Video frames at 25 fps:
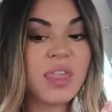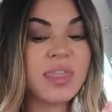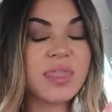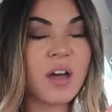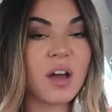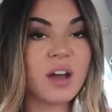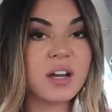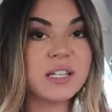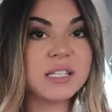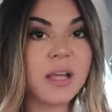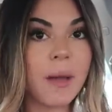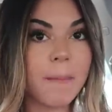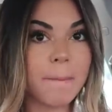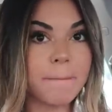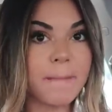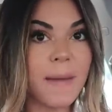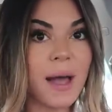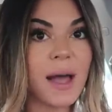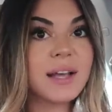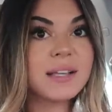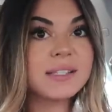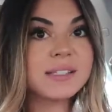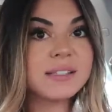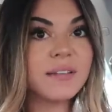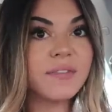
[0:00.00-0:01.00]
There is a
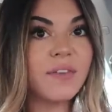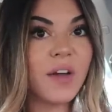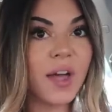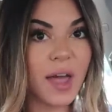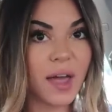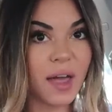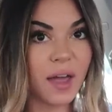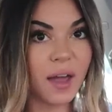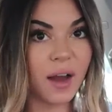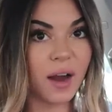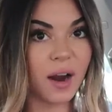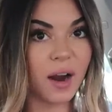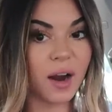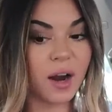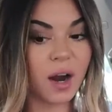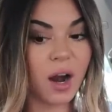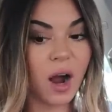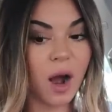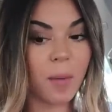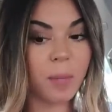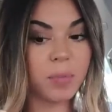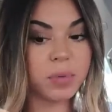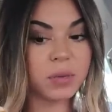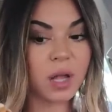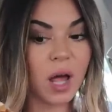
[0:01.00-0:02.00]
massive
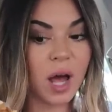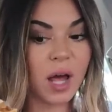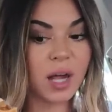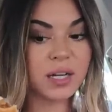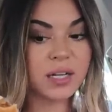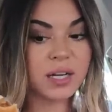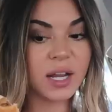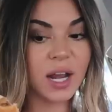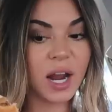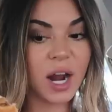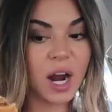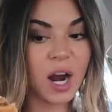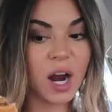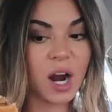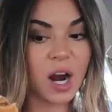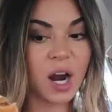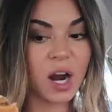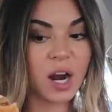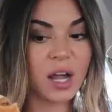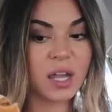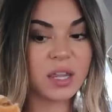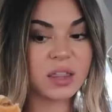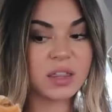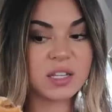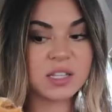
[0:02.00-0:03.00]
hair, a blonde
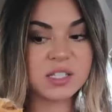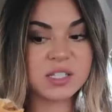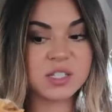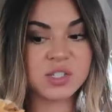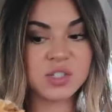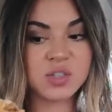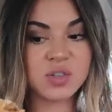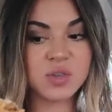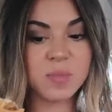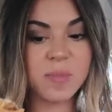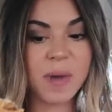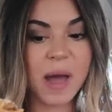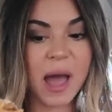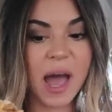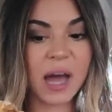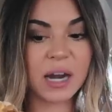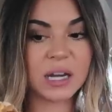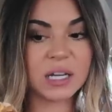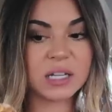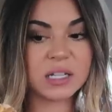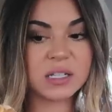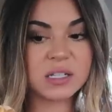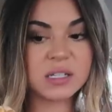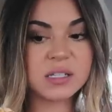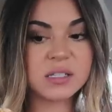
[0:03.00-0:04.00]
hair, in these two
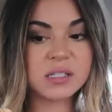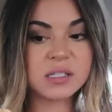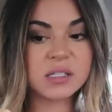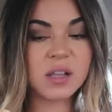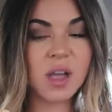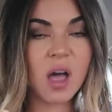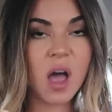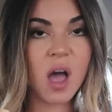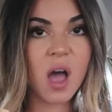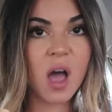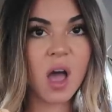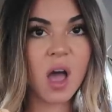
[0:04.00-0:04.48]
patties.